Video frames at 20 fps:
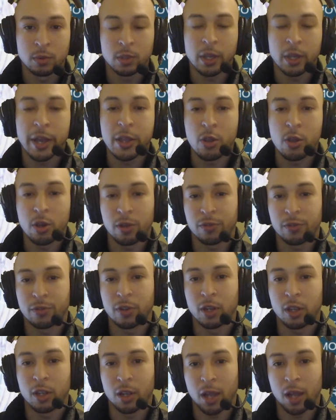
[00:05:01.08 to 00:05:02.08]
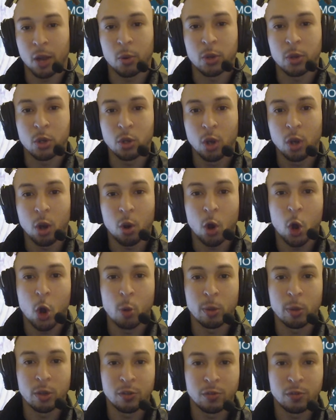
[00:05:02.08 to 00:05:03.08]
And you can feel it like when you go
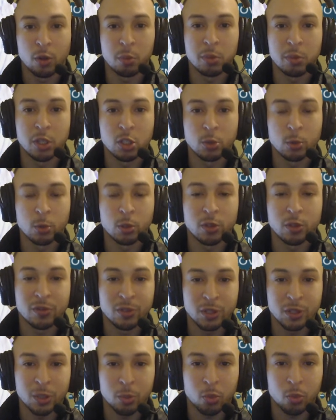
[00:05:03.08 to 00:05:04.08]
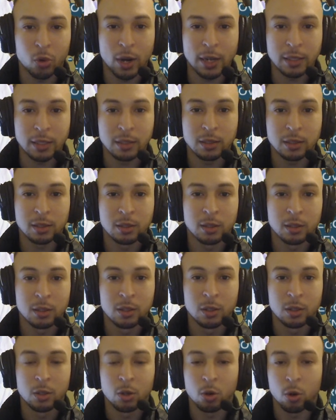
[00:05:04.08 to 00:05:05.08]
home and you feel miserable and you feel depressed,
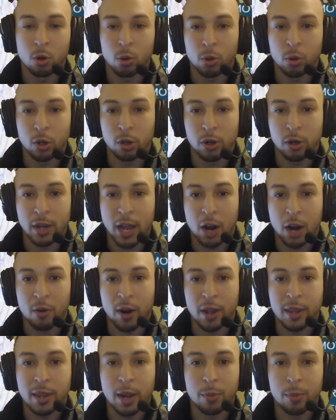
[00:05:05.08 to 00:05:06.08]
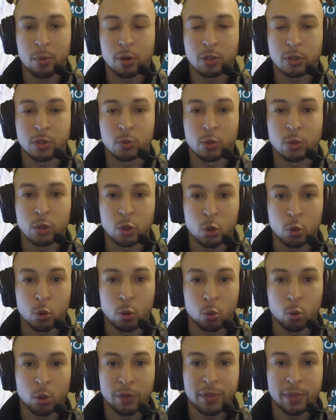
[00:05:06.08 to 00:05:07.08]
or when you're not around that person, when you were
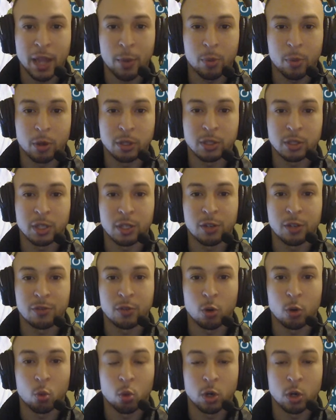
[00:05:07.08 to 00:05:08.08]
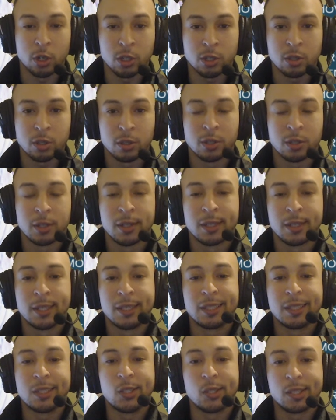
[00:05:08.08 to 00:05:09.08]
with that person and you feel worse,
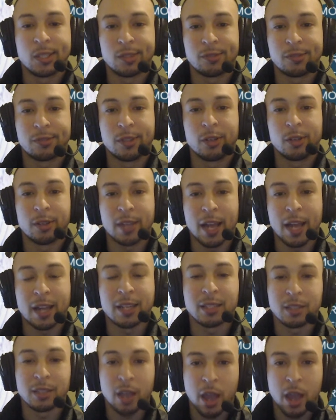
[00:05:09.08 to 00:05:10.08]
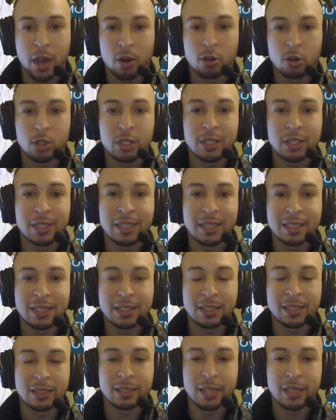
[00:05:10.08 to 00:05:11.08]
you can feel that because energy is
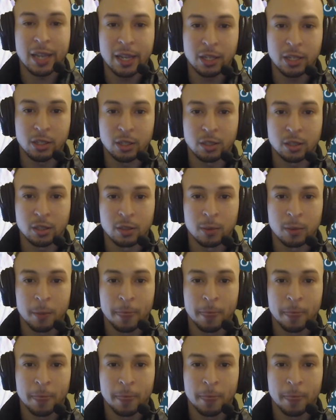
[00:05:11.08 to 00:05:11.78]
contagious.